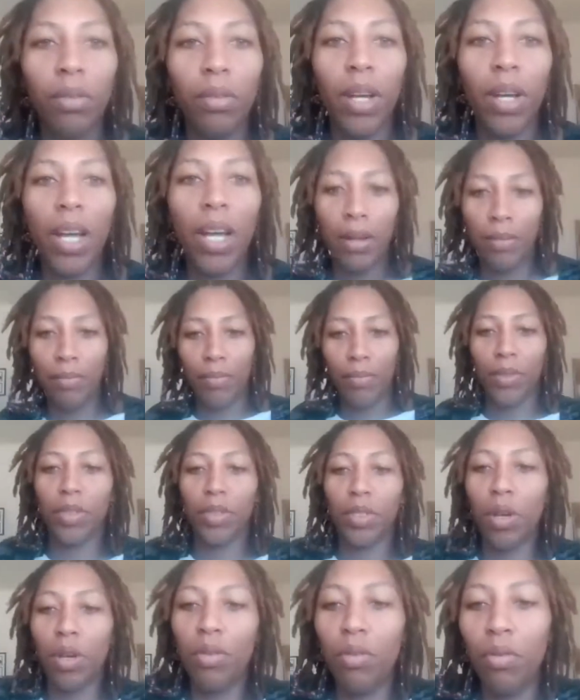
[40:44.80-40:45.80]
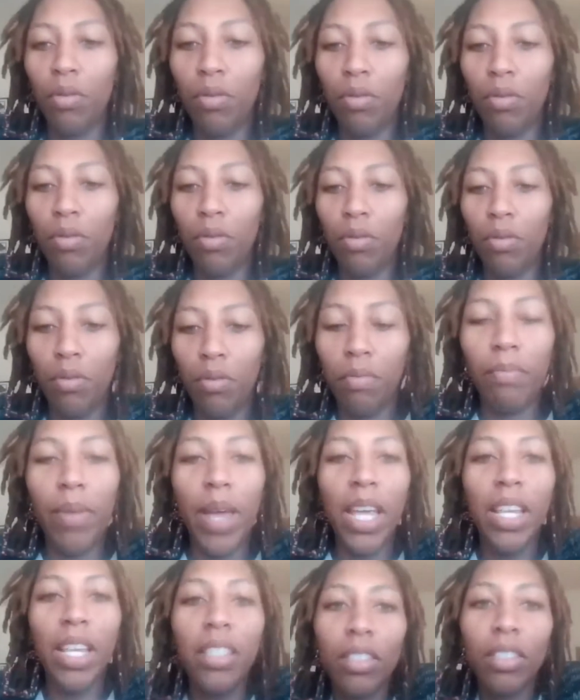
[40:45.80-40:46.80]
Um, so
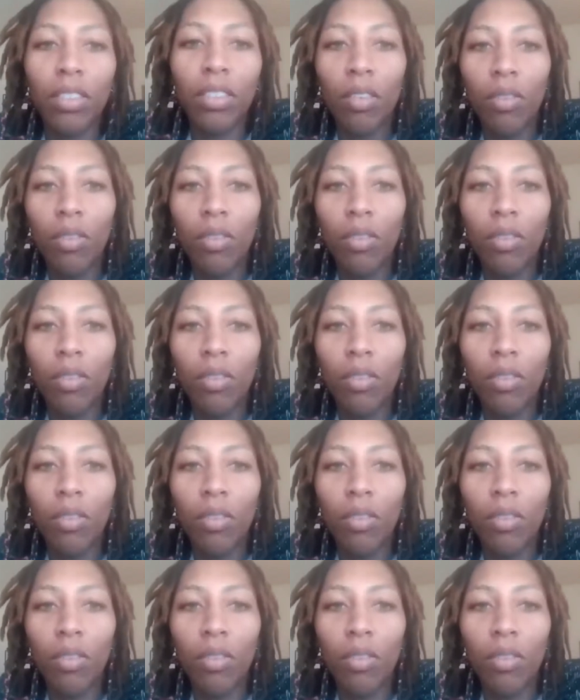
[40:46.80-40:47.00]
based